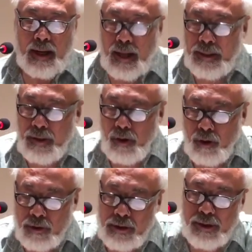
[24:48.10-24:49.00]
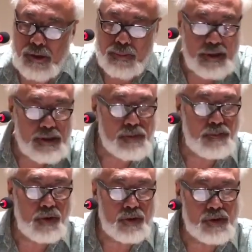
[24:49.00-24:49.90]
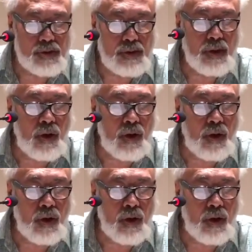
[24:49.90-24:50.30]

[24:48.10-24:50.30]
Like the authors of these books,